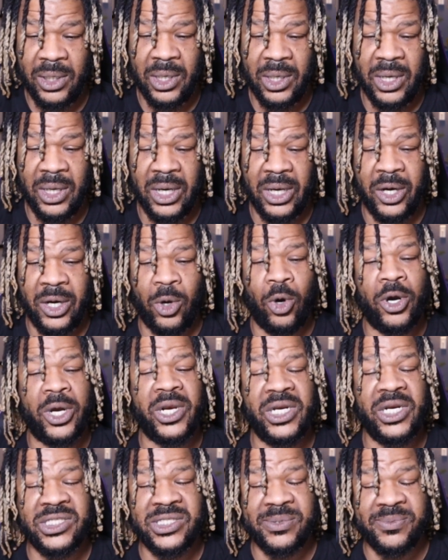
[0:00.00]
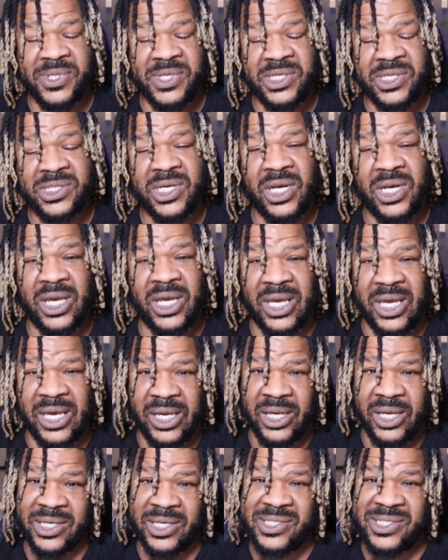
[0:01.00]
an organism is going to get
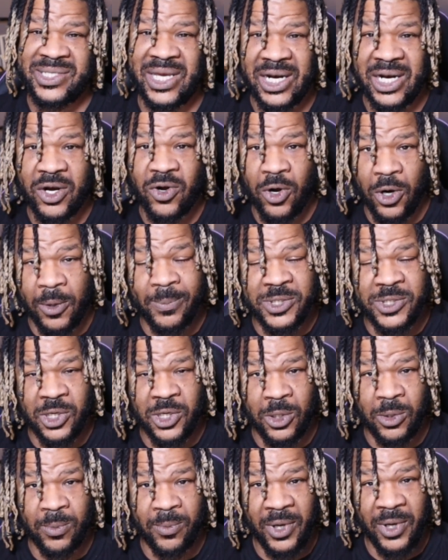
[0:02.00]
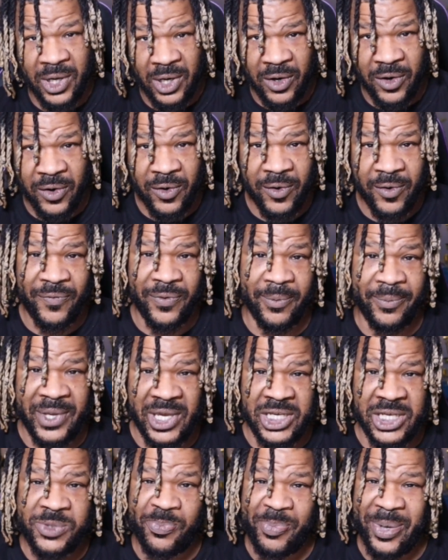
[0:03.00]
a set of chromosome from
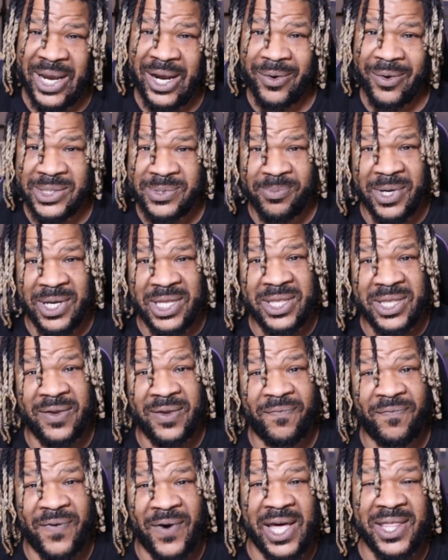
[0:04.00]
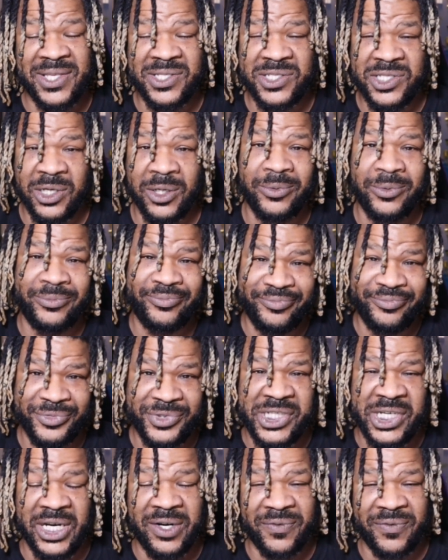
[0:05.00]
each parent's mother and father. So
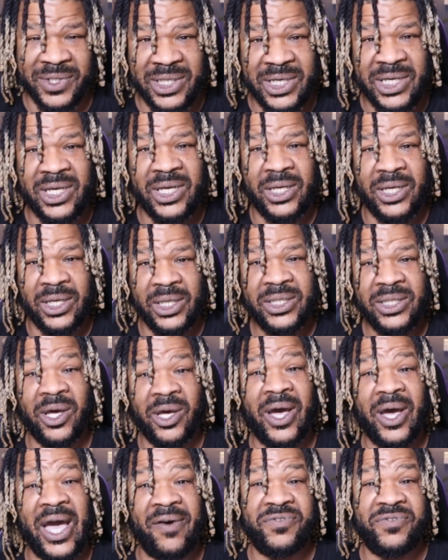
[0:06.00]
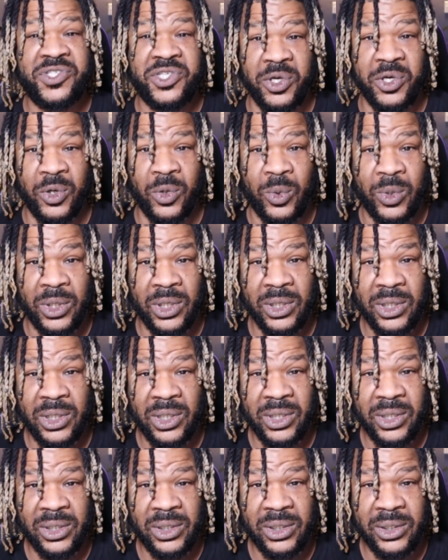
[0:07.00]
generally, they'll have two.
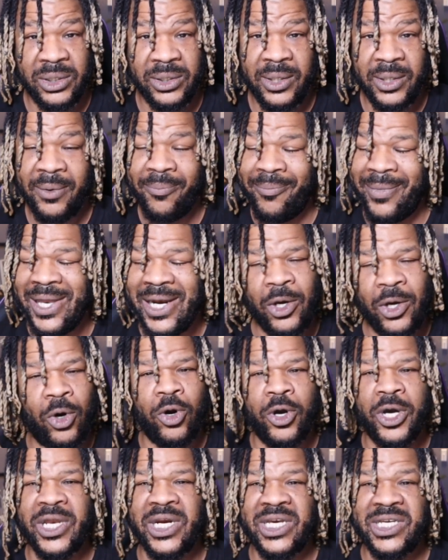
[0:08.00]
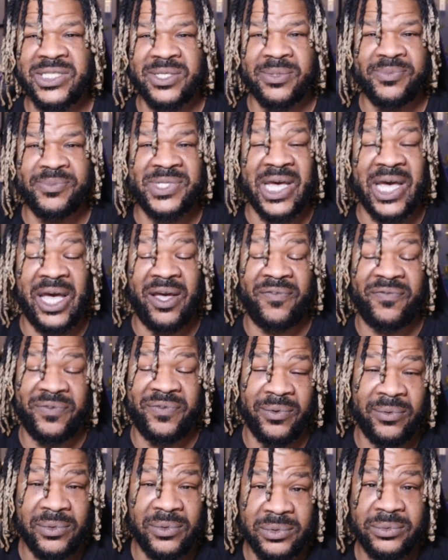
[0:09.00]
Many organisms have
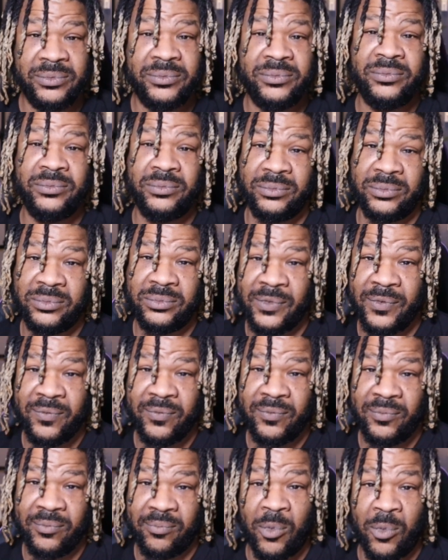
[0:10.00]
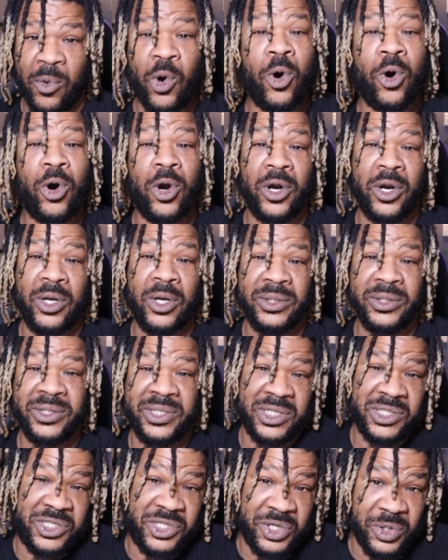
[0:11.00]
more than
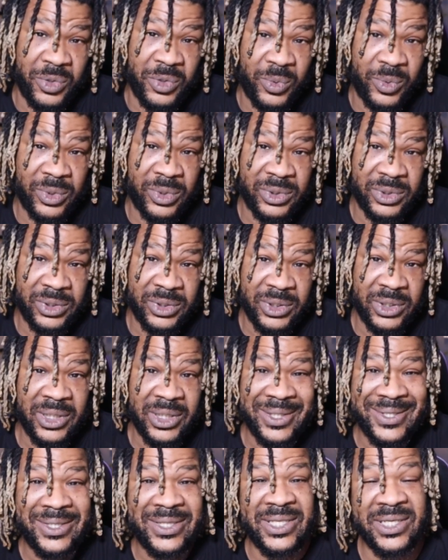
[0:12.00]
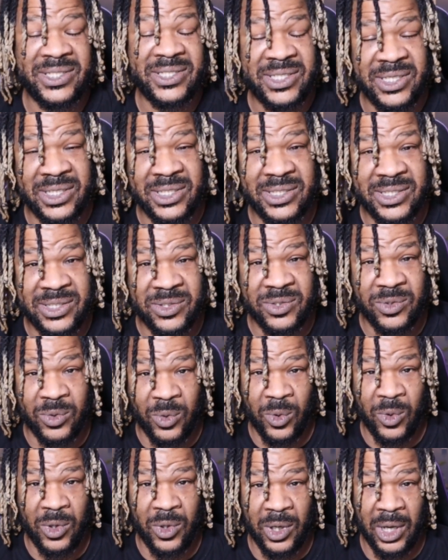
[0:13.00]
two. This is
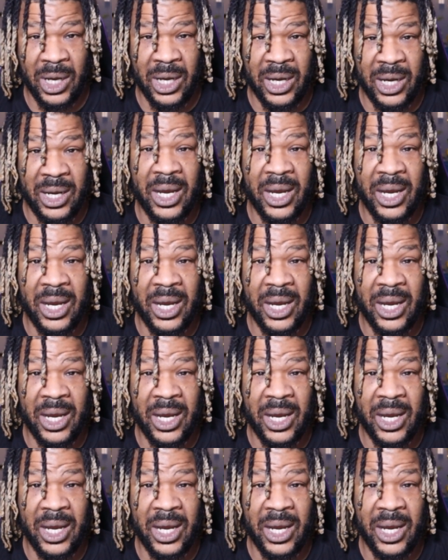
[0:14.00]
uh, a